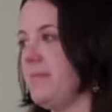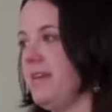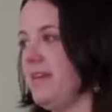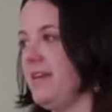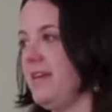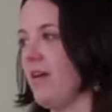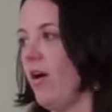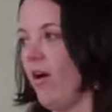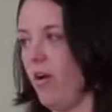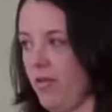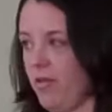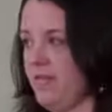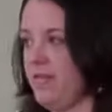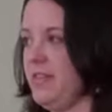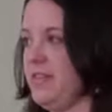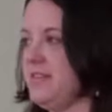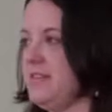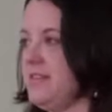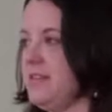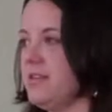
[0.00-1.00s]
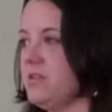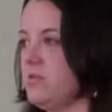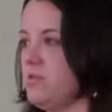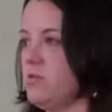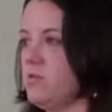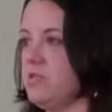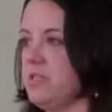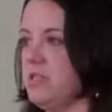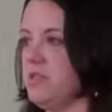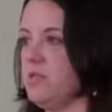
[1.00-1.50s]
be all of these things
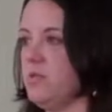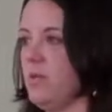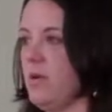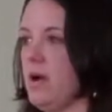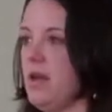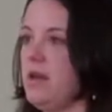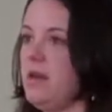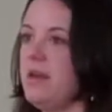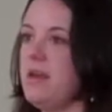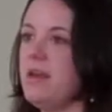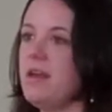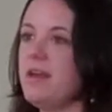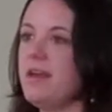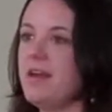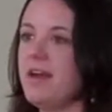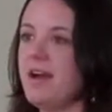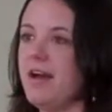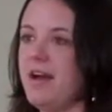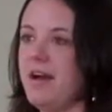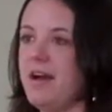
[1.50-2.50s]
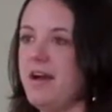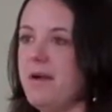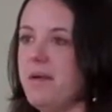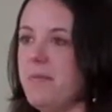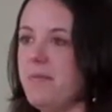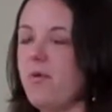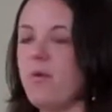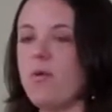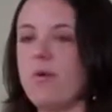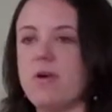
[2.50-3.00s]
rolled into one.
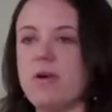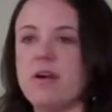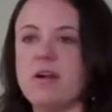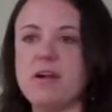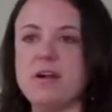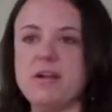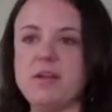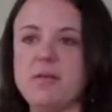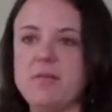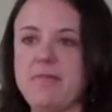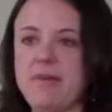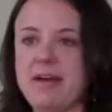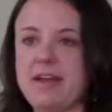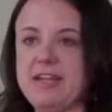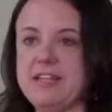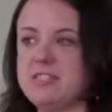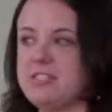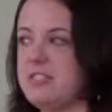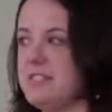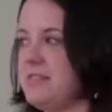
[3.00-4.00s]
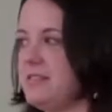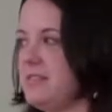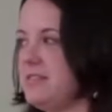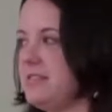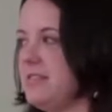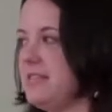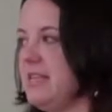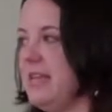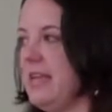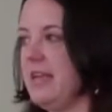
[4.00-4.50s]
Or you might
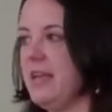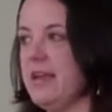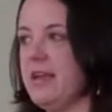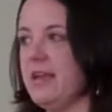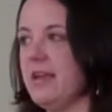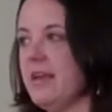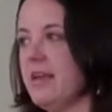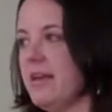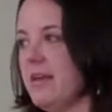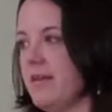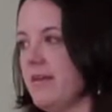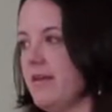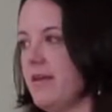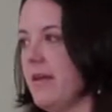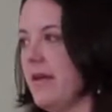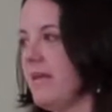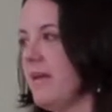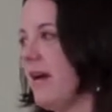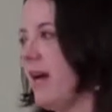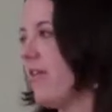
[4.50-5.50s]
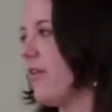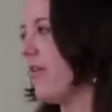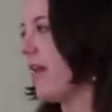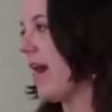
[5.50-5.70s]
just see other